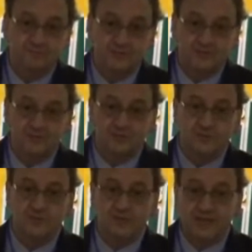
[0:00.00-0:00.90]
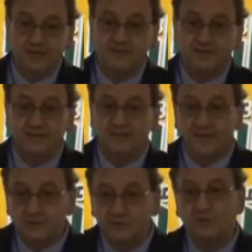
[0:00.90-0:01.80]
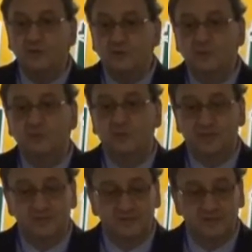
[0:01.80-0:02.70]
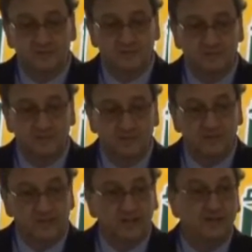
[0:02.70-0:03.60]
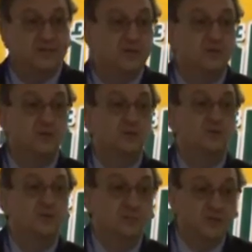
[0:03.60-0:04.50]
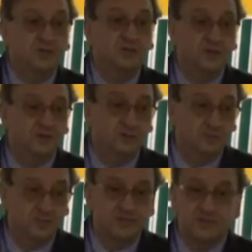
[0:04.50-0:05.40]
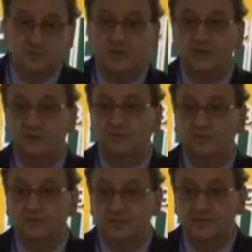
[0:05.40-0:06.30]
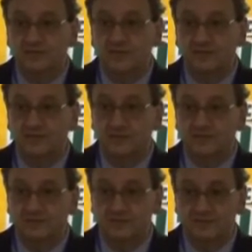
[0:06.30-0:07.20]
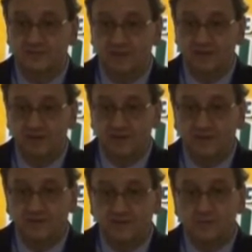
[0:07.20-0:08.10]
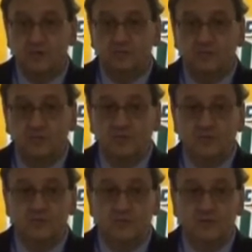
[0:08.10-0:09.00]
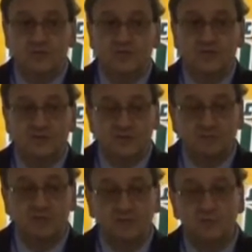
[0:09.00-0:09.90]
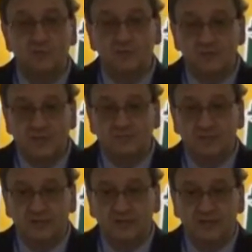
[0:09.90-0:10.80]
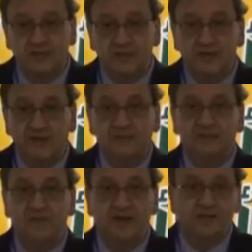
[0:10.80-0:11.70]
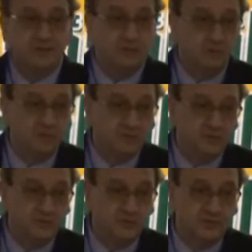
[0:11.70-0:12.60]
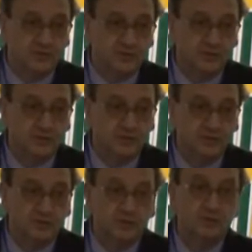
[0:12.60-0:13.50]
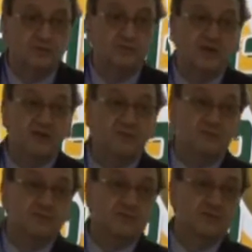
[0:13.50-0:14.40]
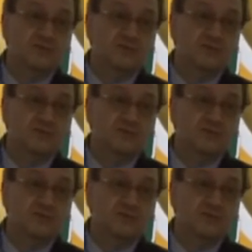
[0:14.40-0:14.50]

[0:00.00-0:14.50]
So the Candida can go into the bloodstream, and it can go into the peritoneum. This is part of invasive candidiasis. So abdominal surgery, somebody who is septic and they've had abdominal surgery, or if they have